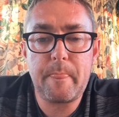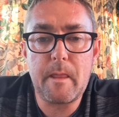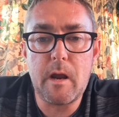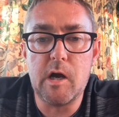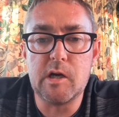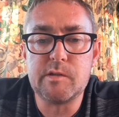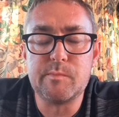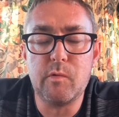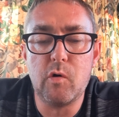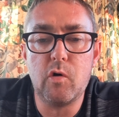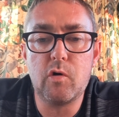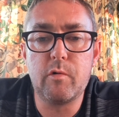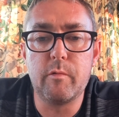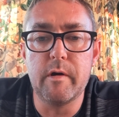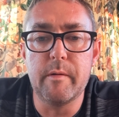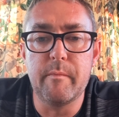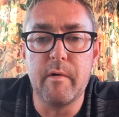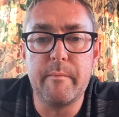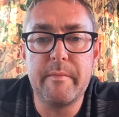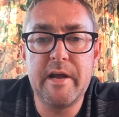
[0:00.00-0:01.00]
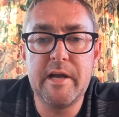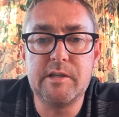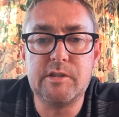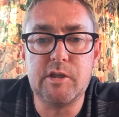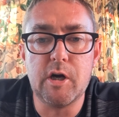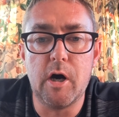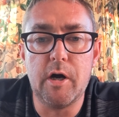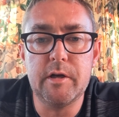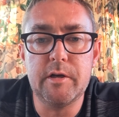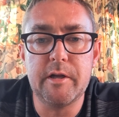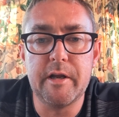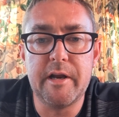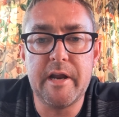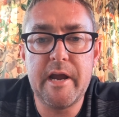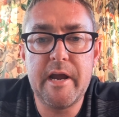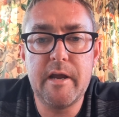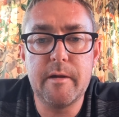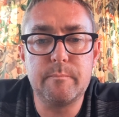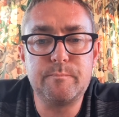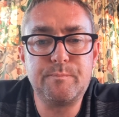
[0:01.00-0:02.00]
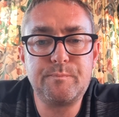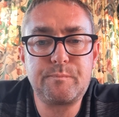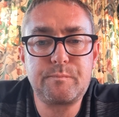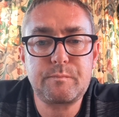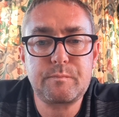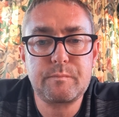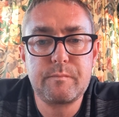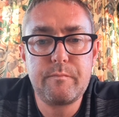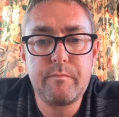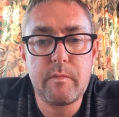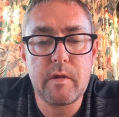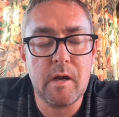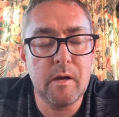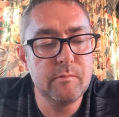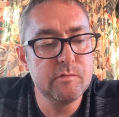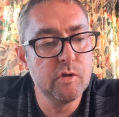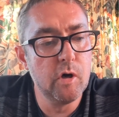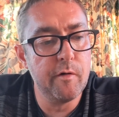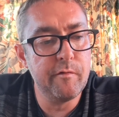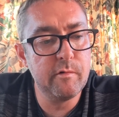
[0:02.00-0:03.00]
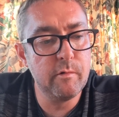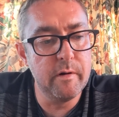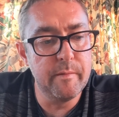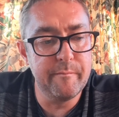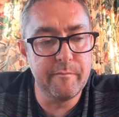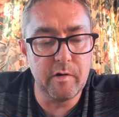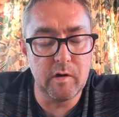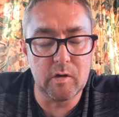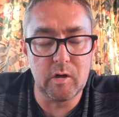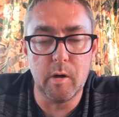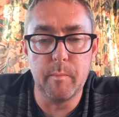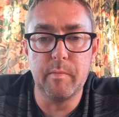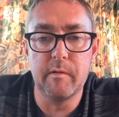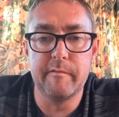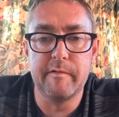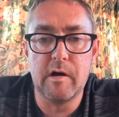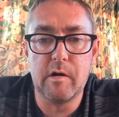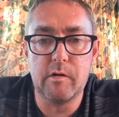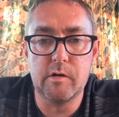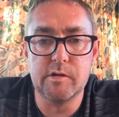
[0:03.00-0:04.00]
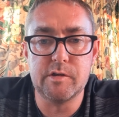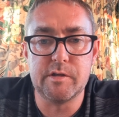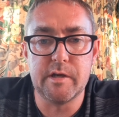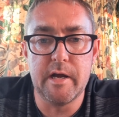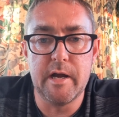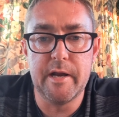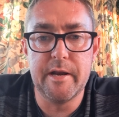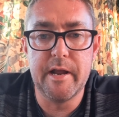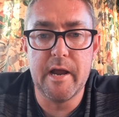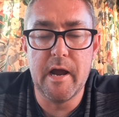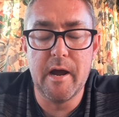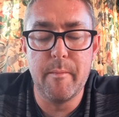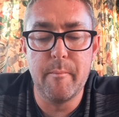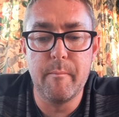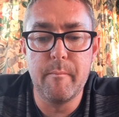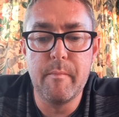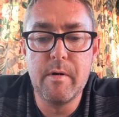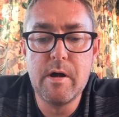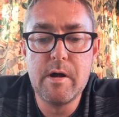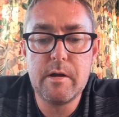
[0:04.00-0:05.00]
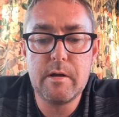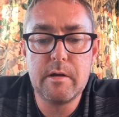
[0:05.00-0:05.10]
I spoke with my mate John today. I was over with him for a couple of hours, and